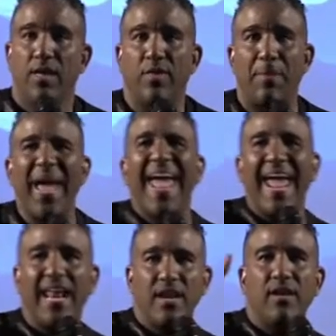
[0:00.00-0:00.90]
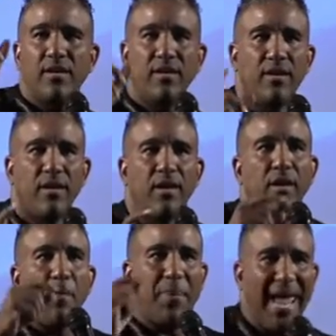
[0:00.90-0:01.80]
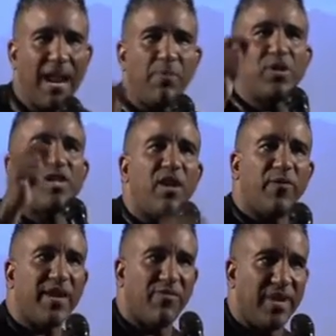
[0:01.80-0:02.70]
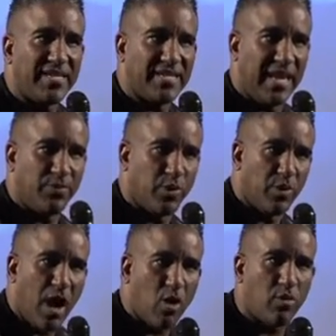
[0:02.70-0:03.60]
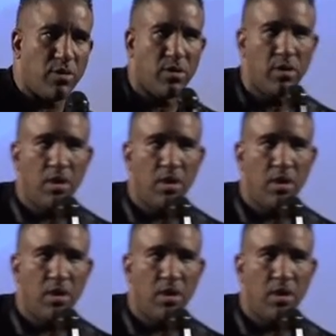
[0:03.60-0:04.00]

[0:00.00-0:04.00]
The pain plus unforgiveness keeps you down.